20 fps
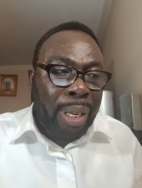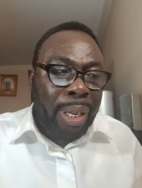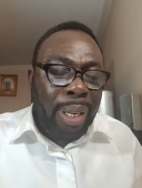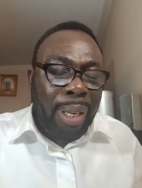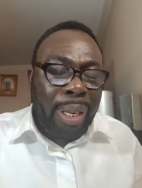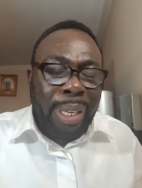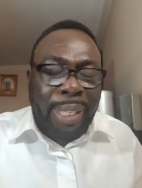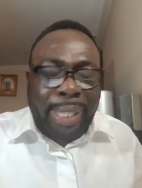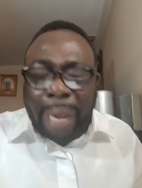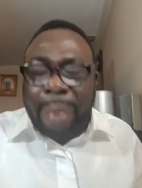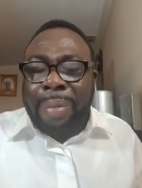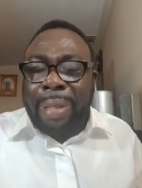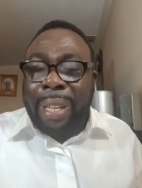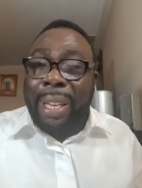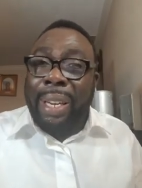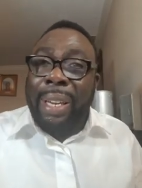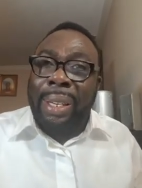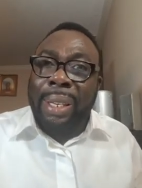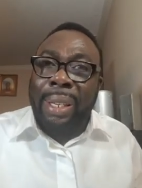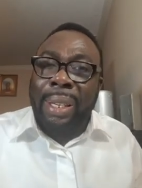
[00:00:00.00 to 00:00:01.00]
the same
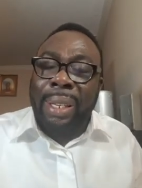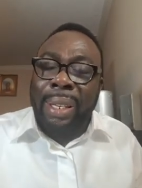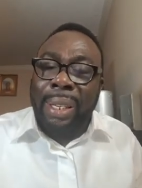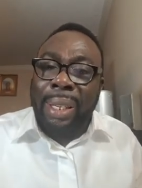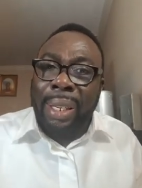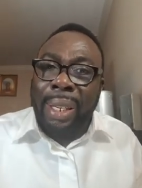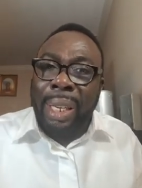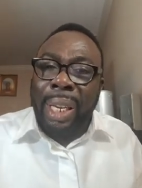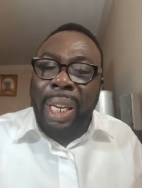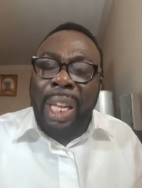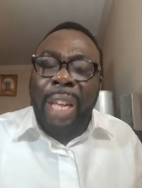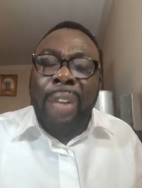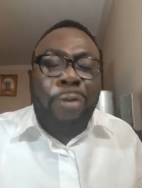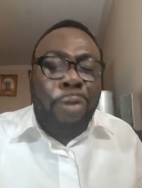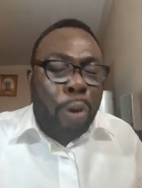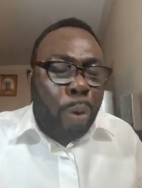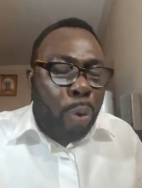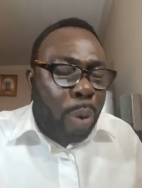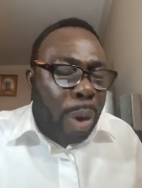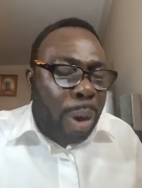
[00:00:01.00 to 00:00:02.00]
thing. If
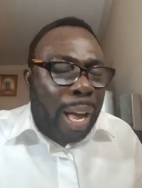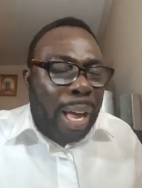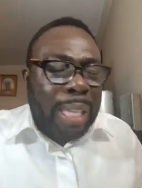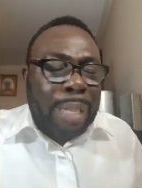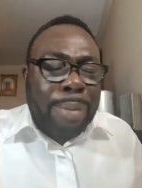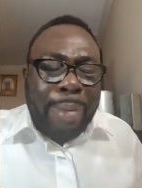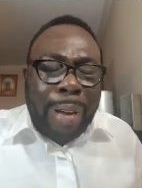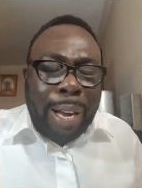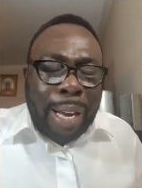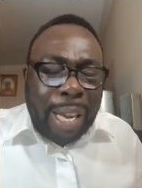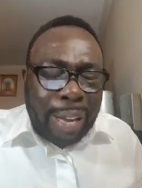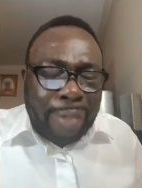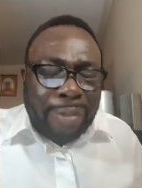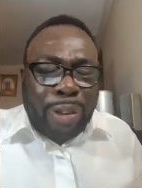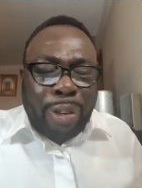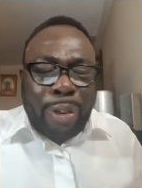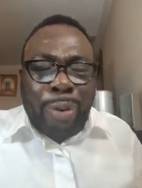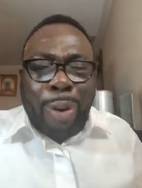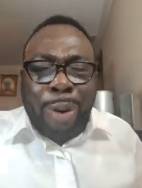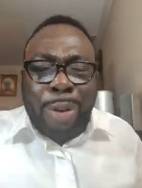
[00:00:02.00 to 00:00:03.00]
your husband
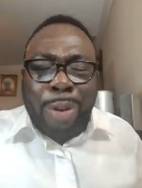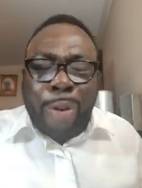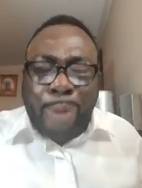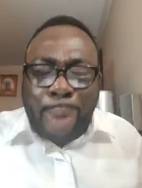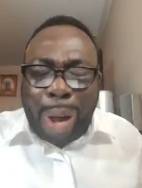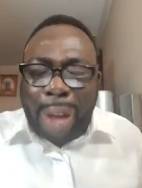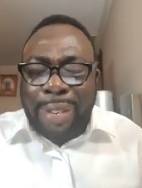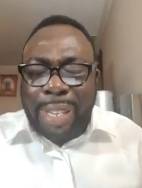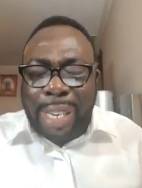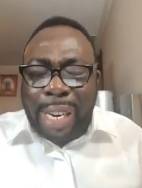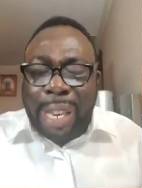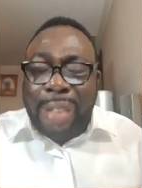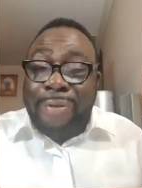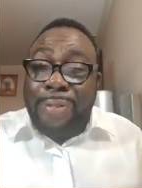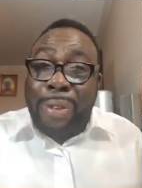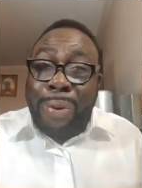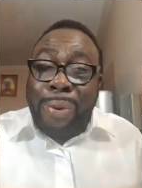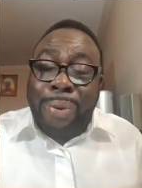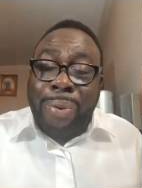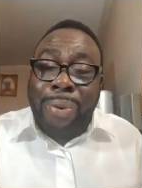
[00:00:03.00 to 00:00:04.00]
leaves you or your wife
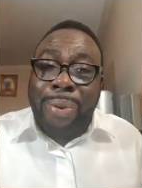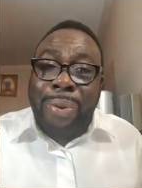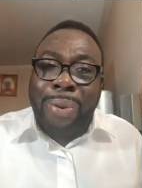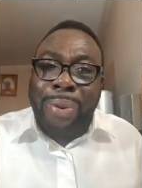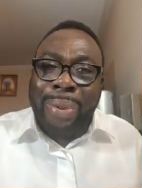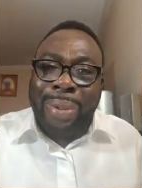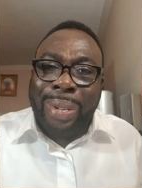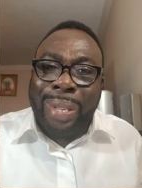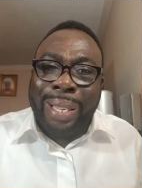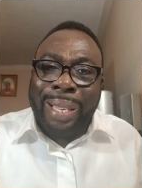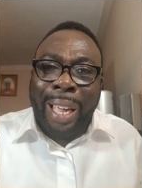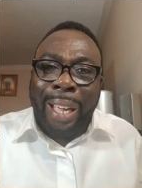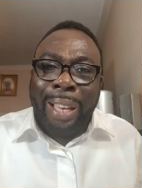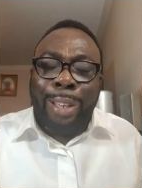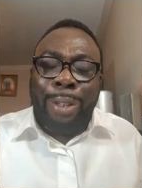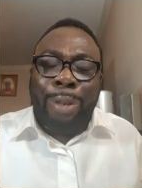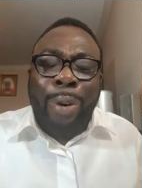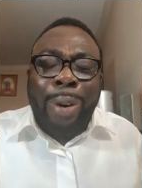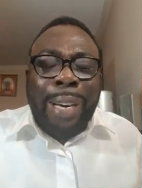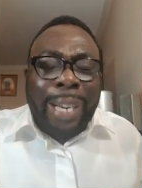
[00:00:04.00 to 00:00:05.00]
leaves you,
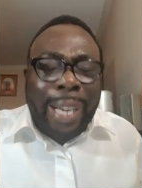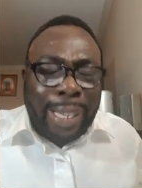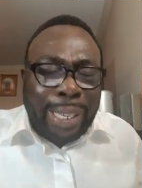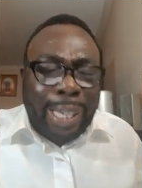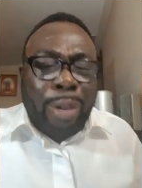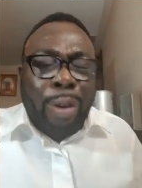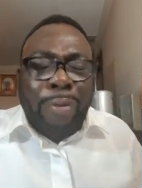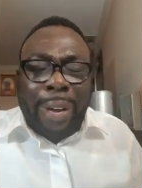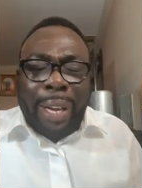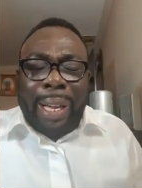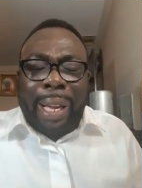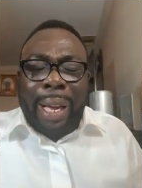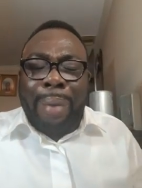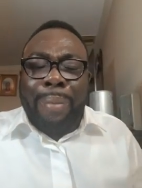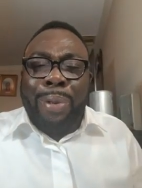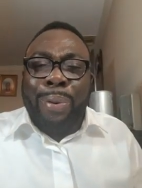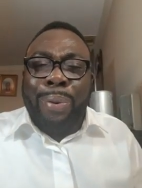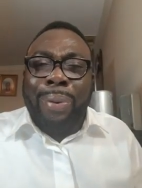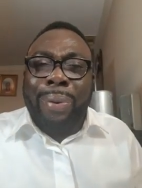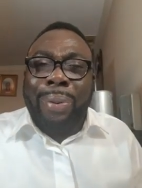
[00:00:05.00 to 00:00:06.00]
don't let it overcome
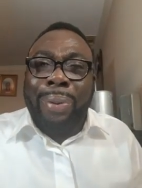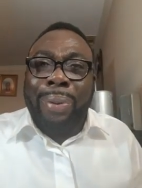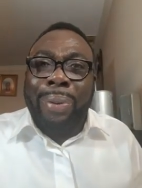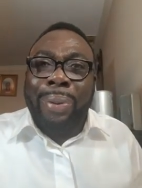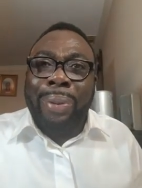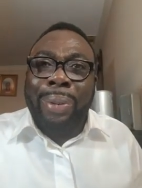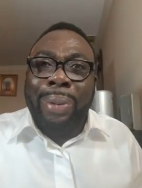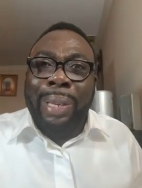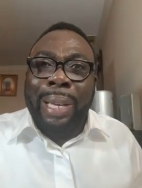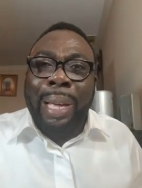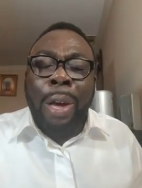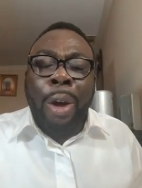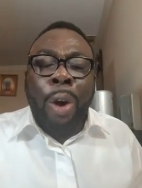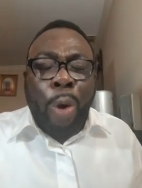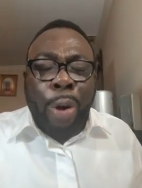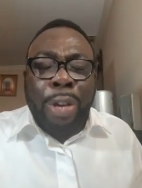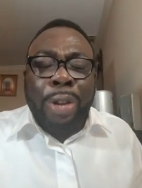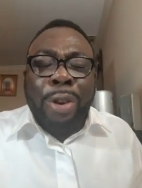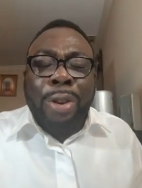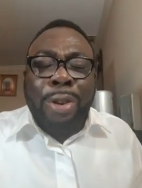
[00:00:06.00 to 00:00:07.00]
you.
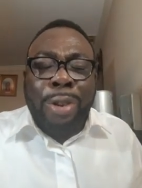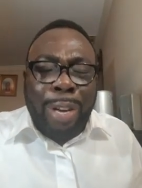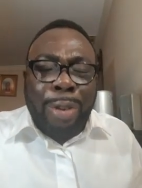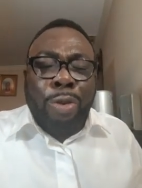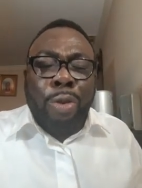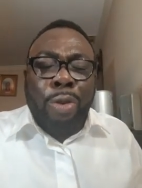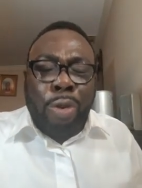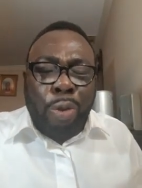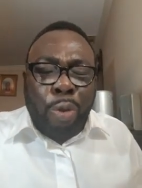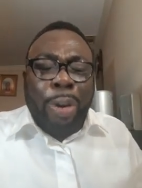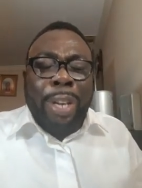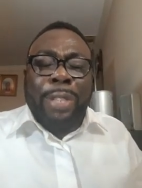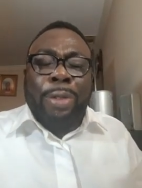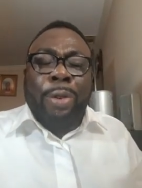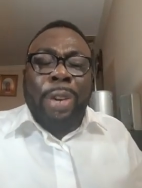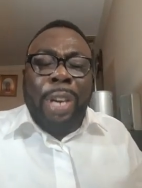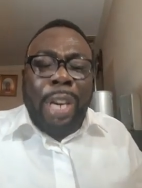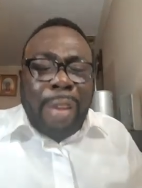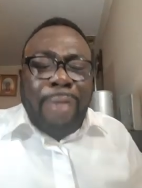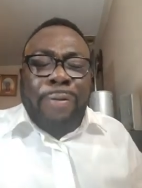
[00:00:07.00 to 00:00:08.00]
All you need to do is
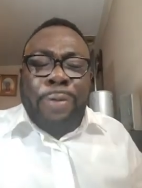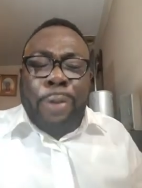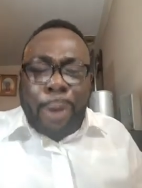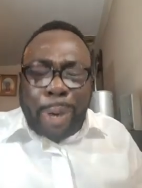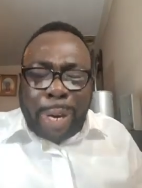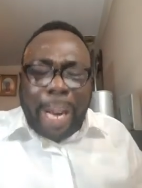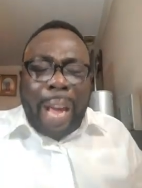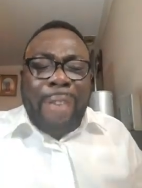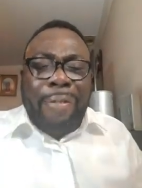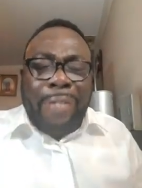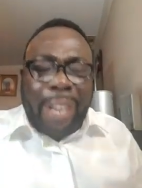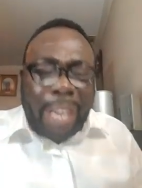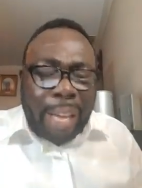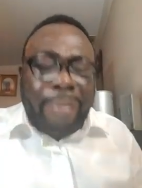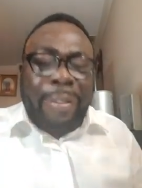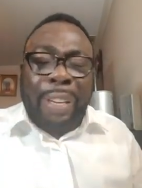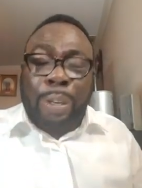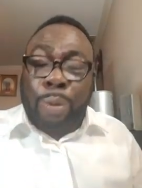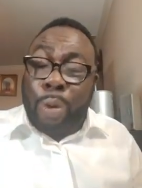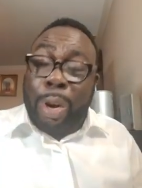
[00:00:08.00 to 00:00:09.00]
to live your life,
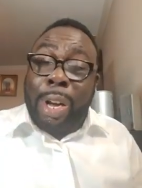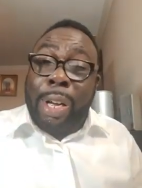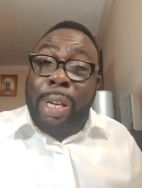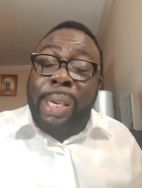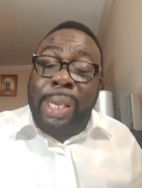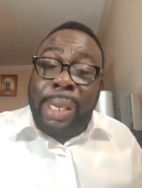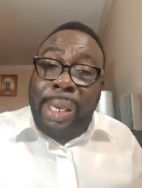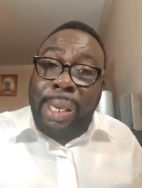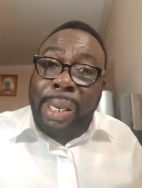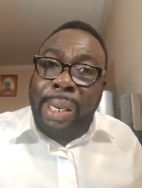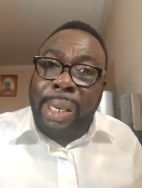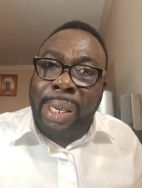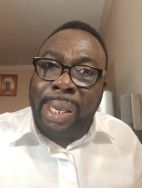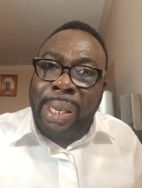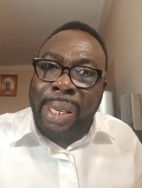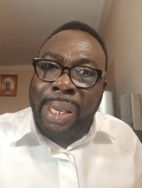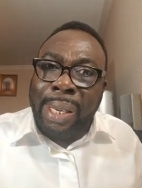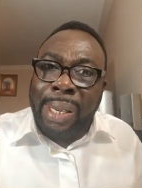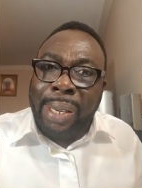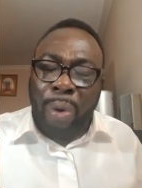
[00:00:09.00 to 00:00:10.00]
live it well.
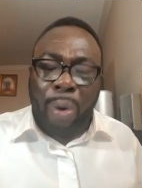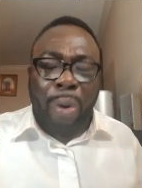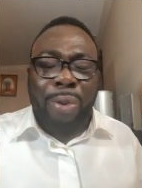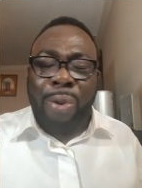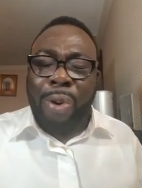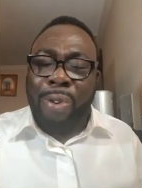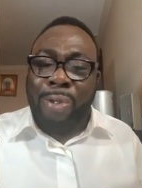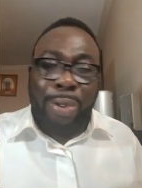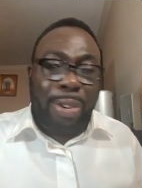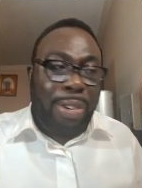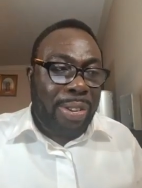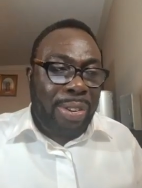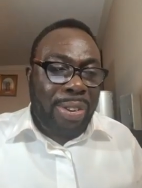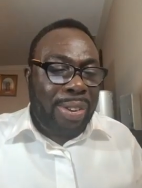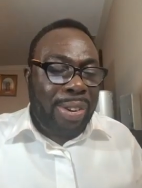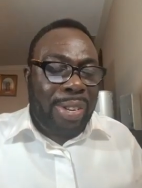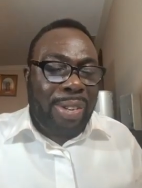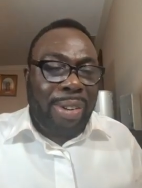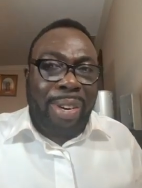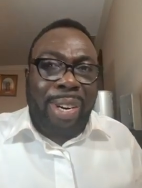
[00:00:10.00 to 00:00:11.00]
Hold on to
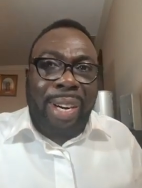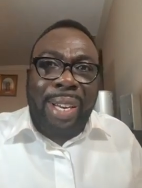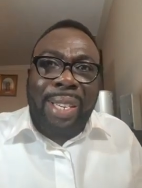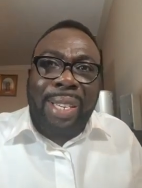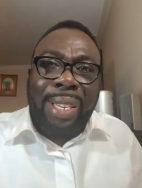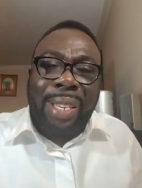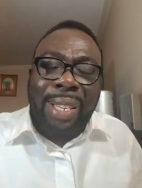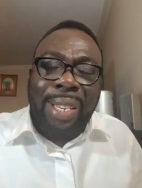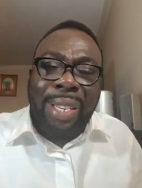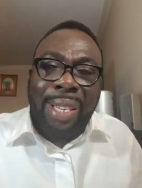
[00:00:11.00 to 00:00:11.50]
Jesus Christ.